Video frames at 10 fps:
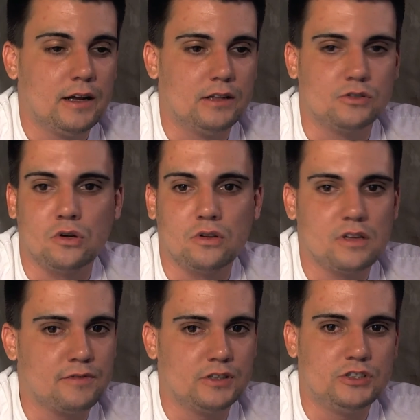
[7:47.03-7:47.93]
And there's all
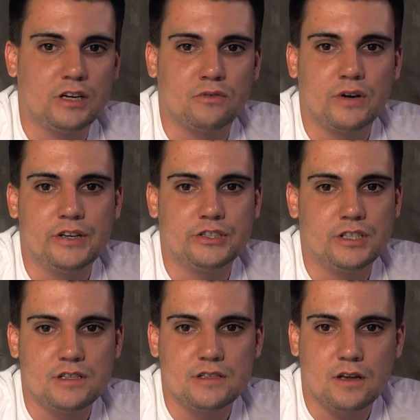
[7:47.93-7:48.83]
different
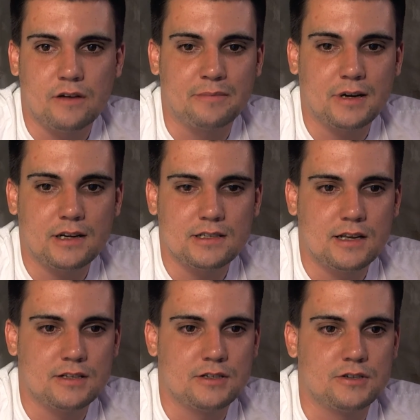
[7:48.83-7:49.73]
generations of
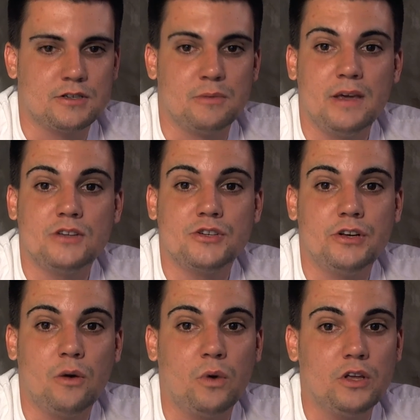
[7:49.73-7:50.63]
processors, so make sure you
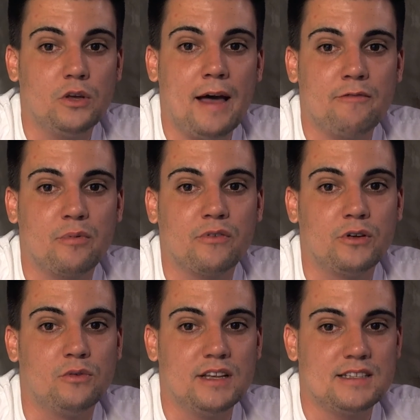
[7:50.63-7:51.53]
know what you have before
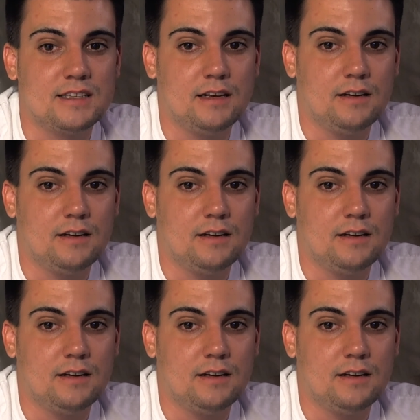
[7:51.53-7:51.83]
you list it,